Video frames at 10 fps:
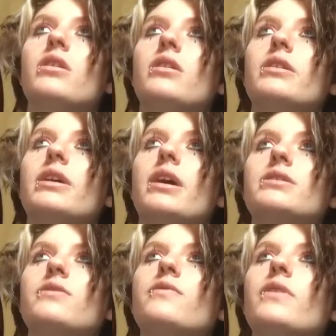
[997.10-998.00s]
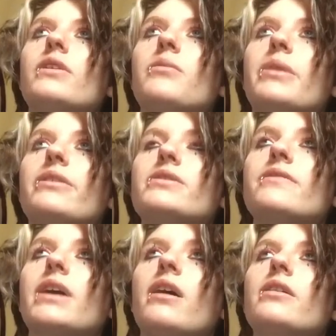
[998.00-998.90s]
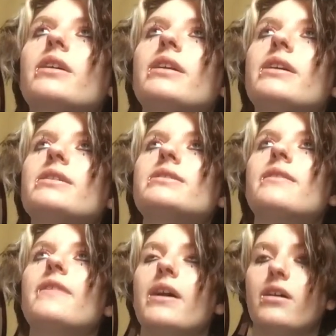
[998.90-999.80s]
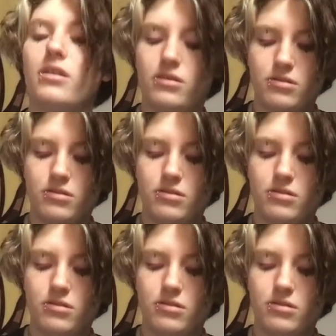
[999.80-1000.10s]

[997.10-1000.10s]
Yeah, so fundamentals of calculus, and then